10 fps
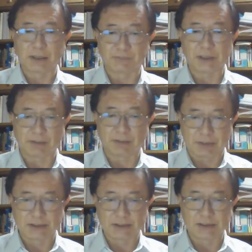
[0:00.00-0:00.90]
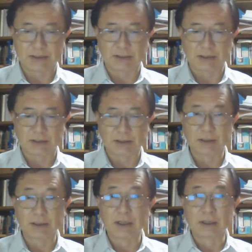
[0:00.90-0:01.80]
companies.
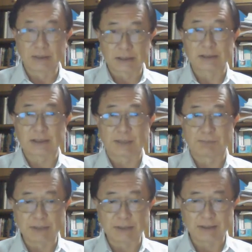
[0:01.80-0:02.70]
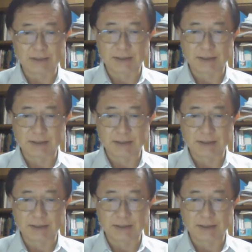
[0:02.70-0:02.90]
Next slide, please.